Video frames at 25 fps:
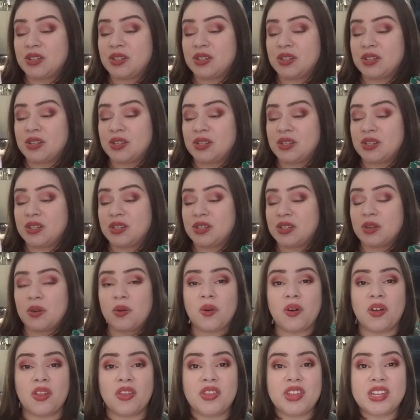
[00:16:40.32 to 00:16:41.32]
Okay,
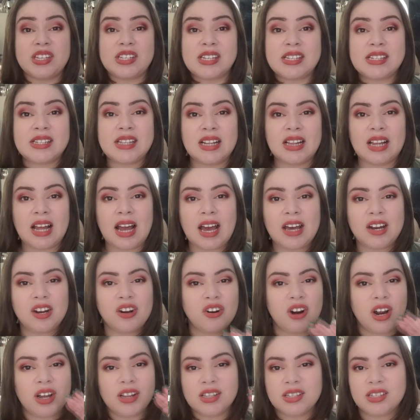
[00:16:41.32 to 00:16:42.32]
so this is the
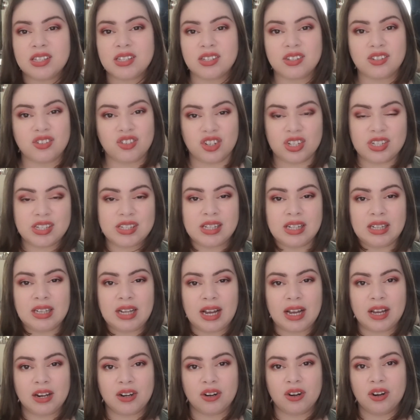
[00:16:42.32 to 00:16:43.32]
liner, and this is just the
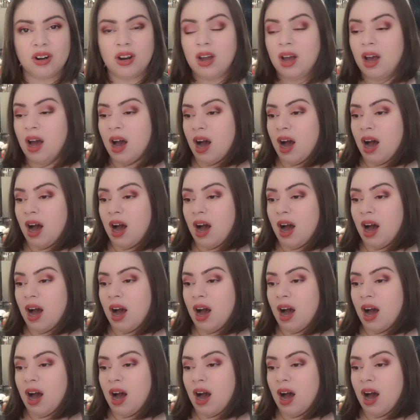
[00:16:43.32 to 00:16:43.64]
liner.